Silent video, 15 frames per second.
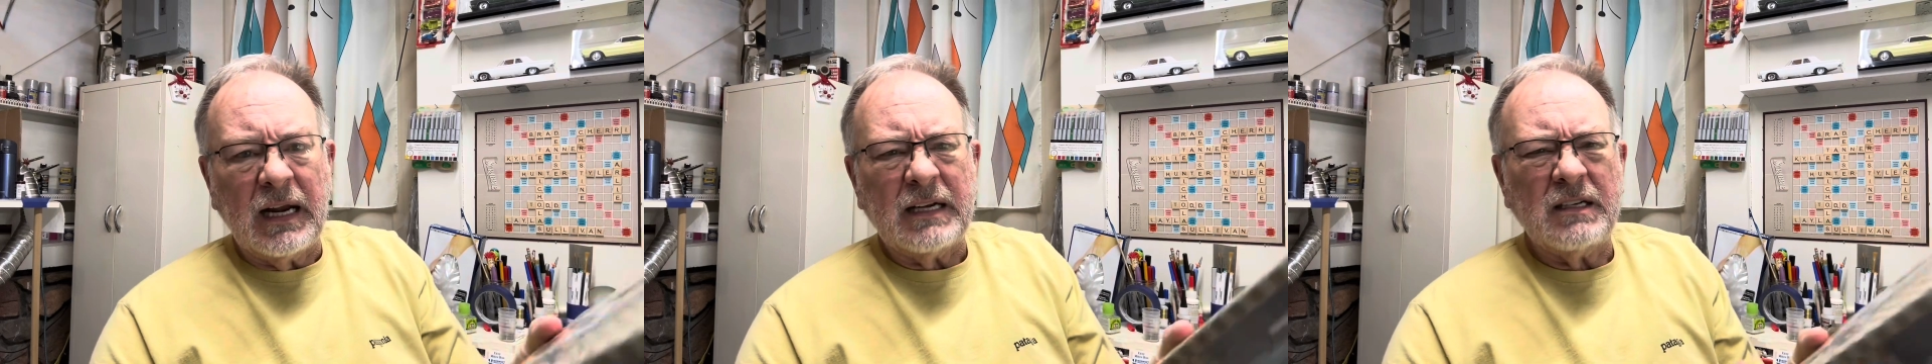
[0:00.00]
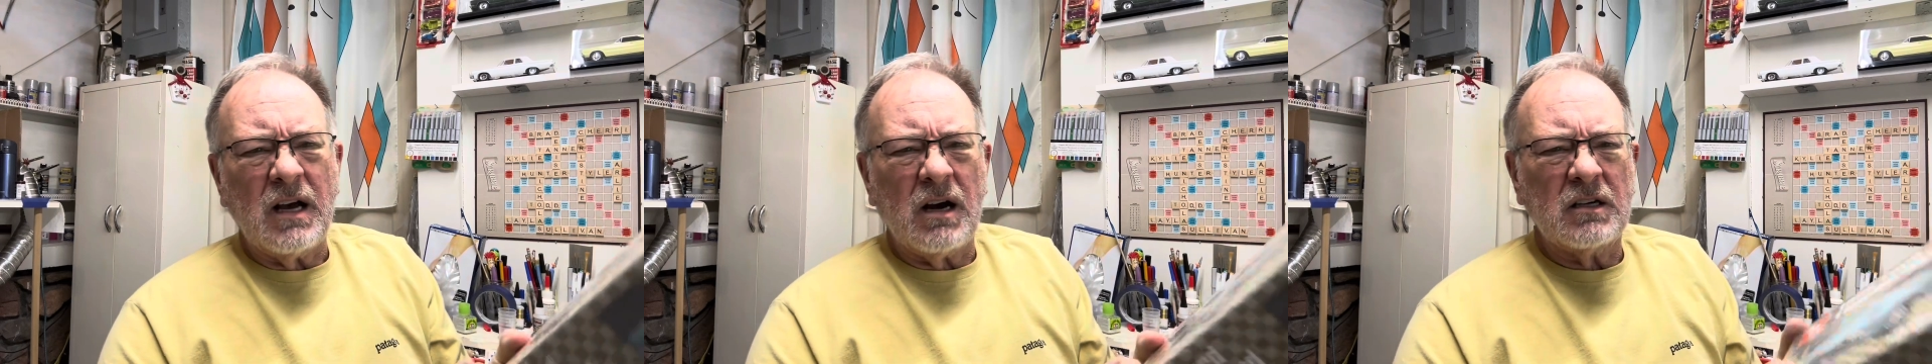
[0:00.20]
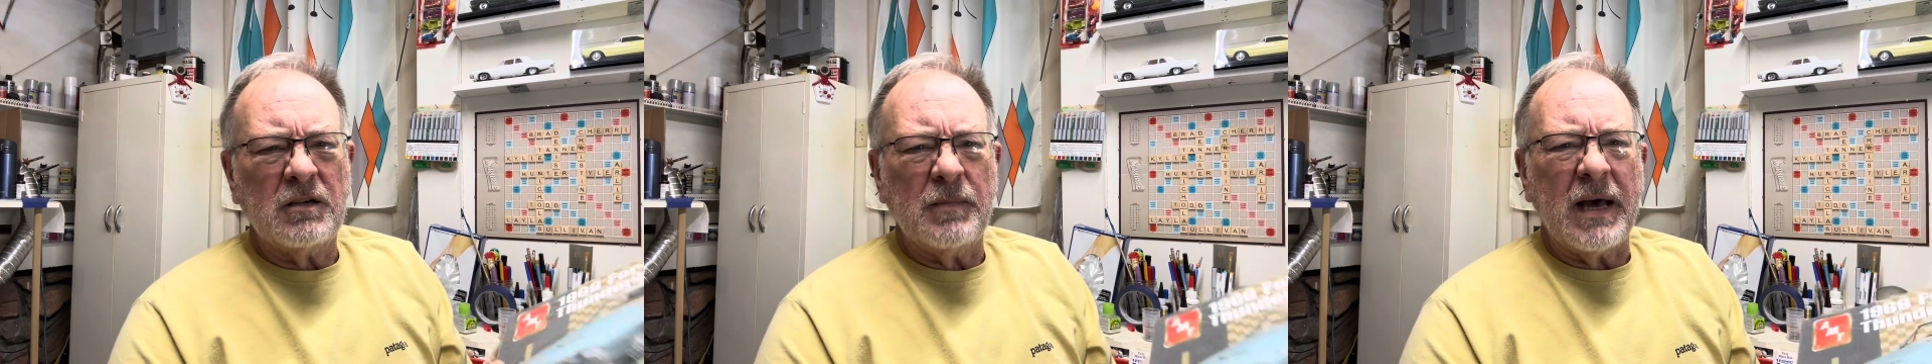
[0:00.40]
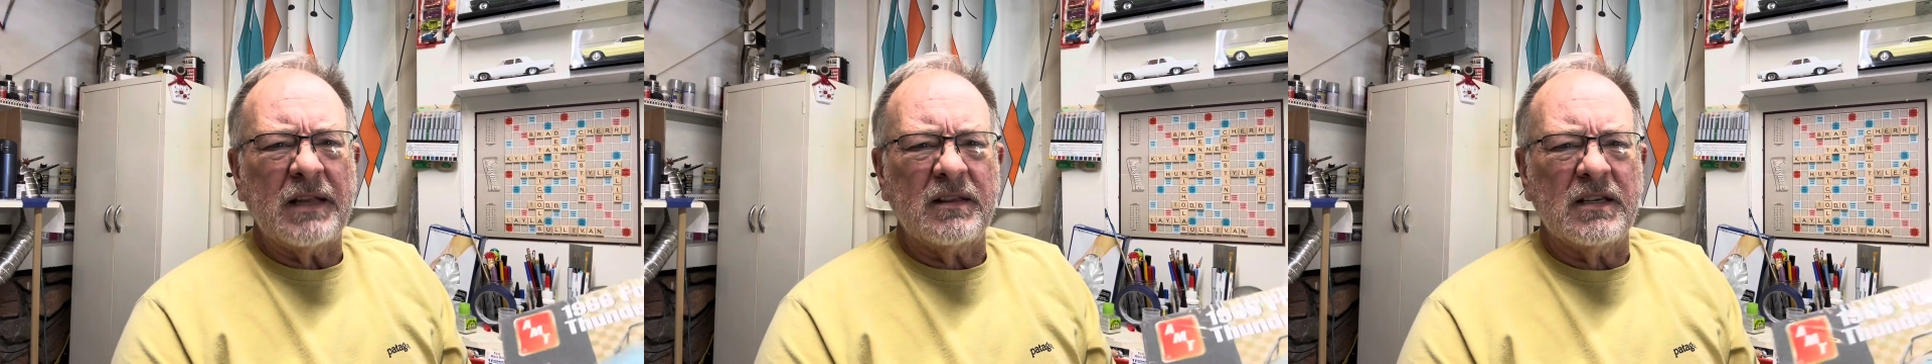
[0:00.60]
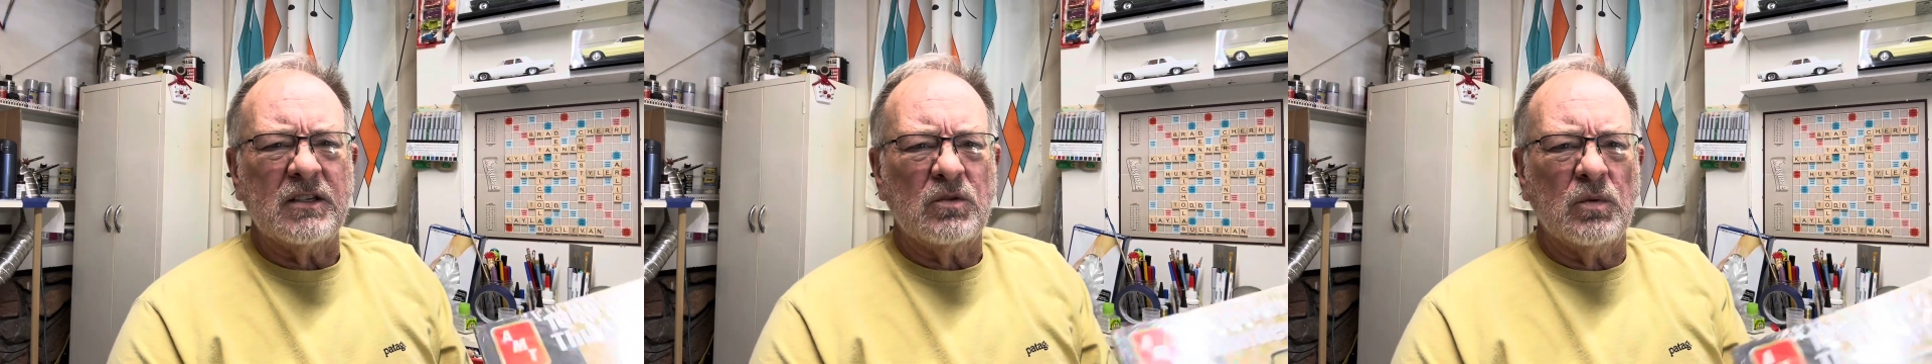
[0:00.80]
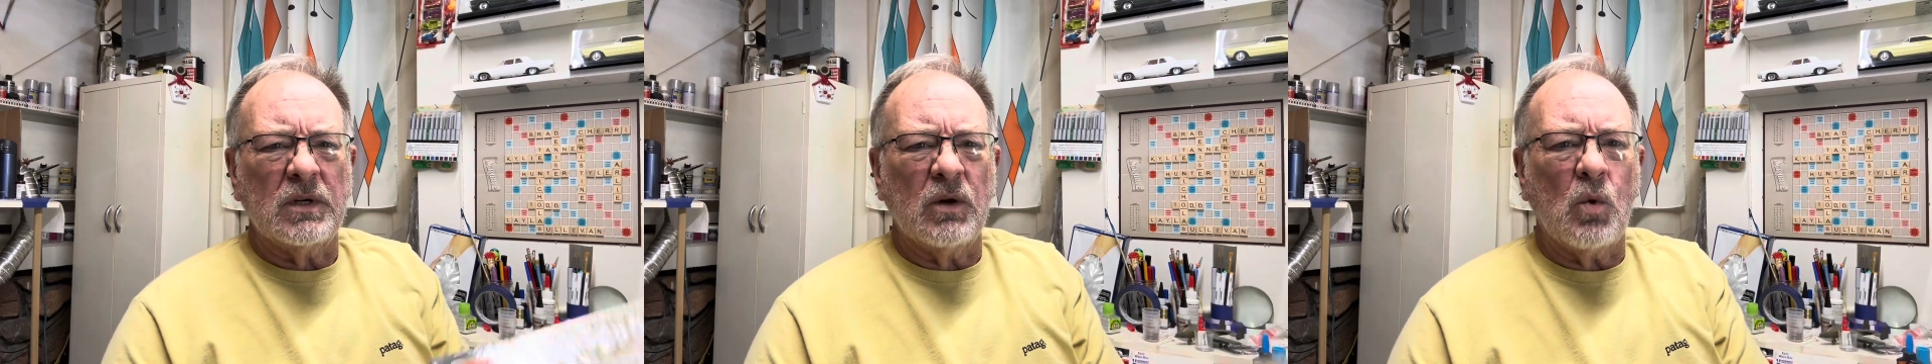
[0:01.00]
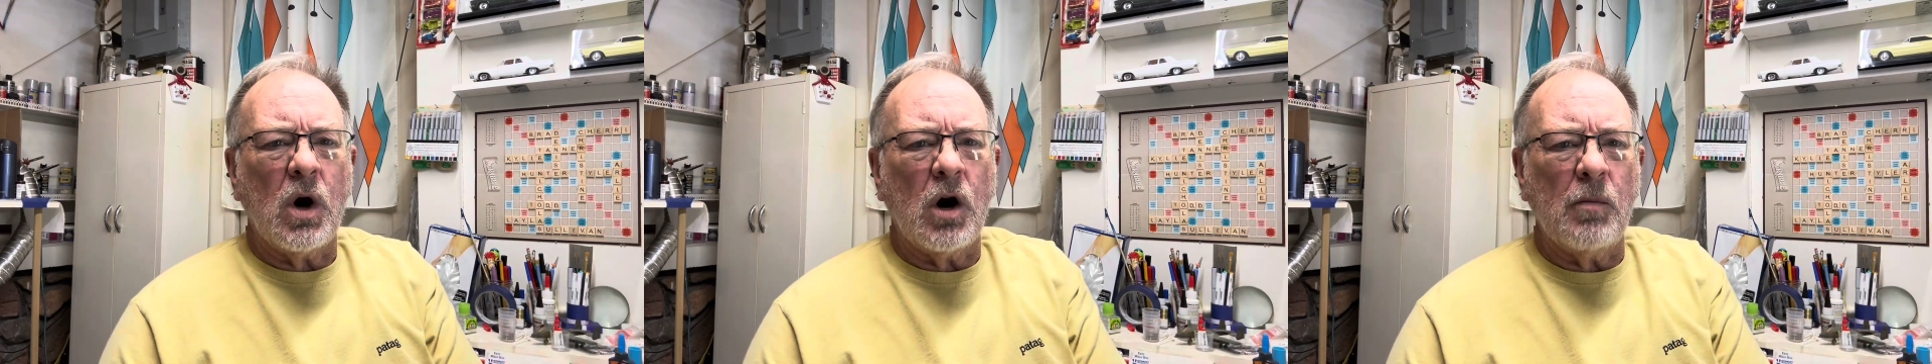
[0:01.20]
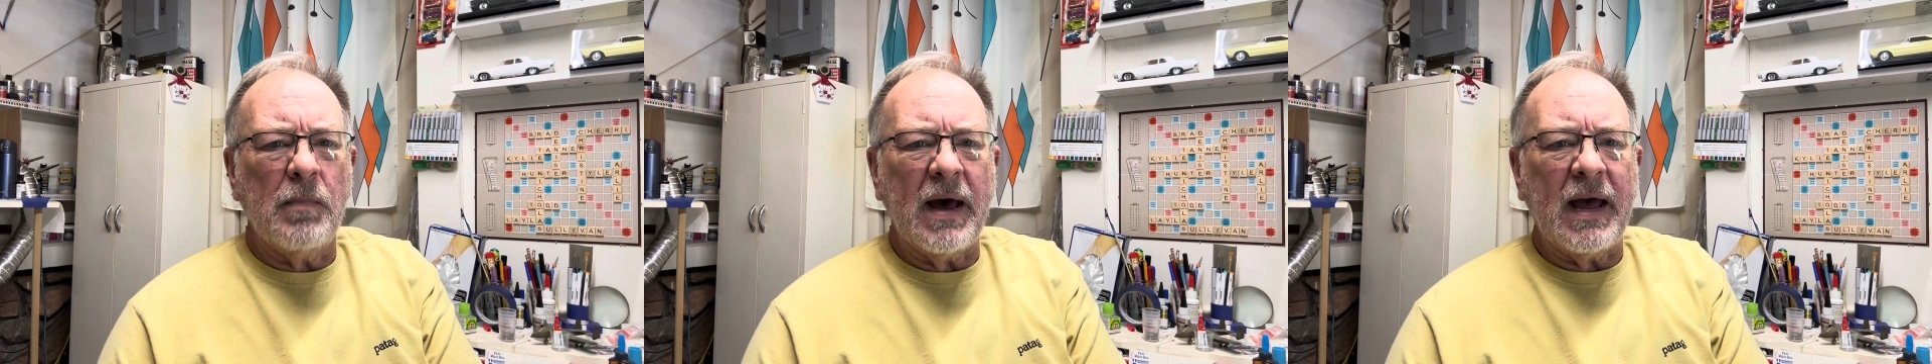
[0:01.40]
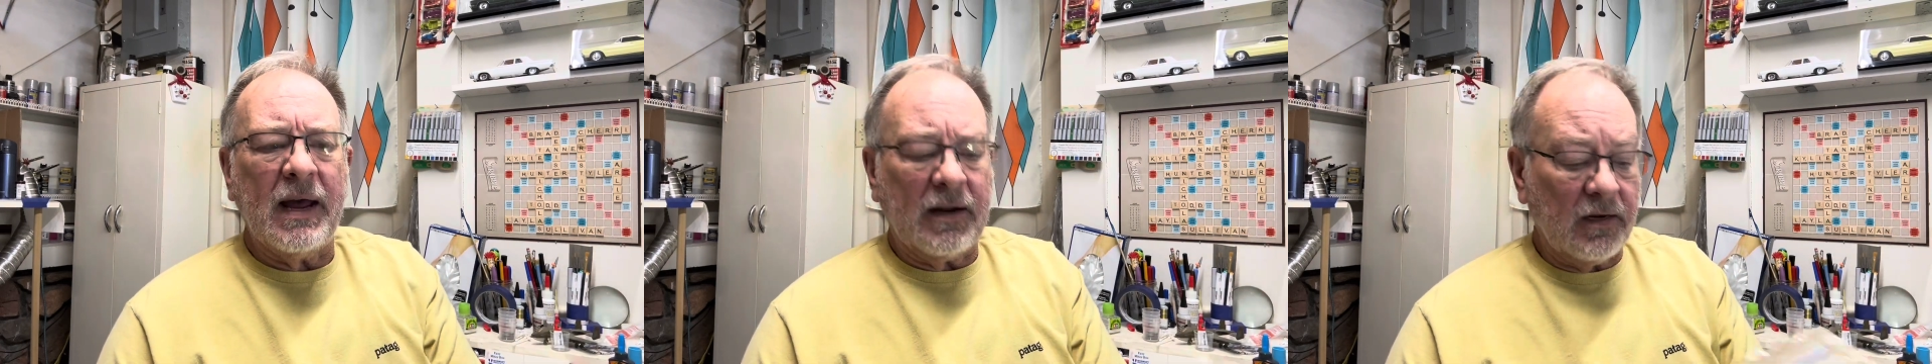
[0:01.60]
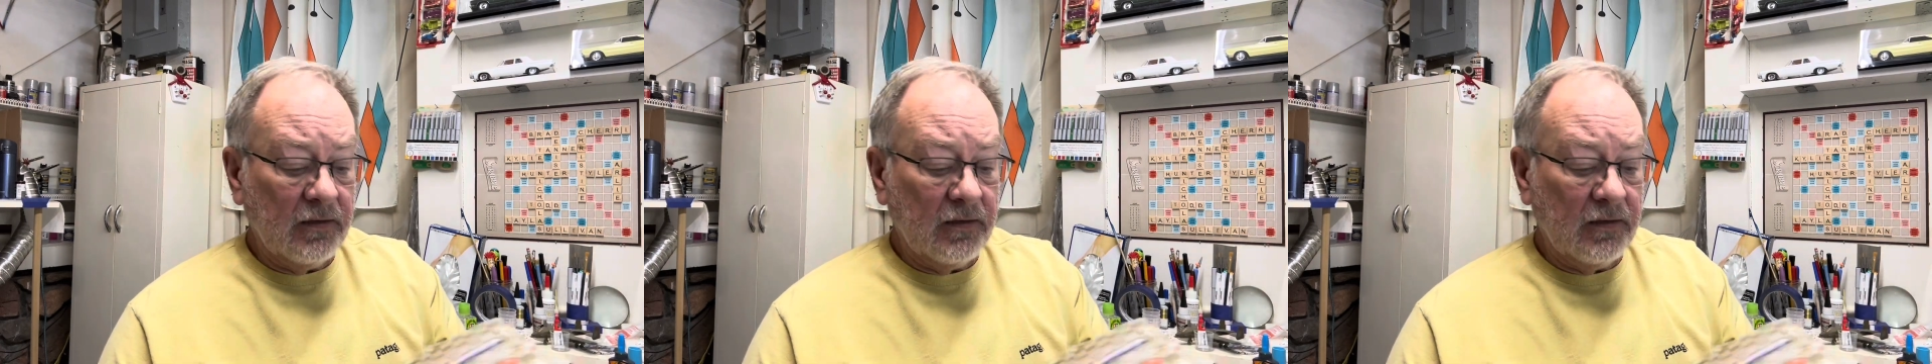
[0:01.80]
talked about this one a while back.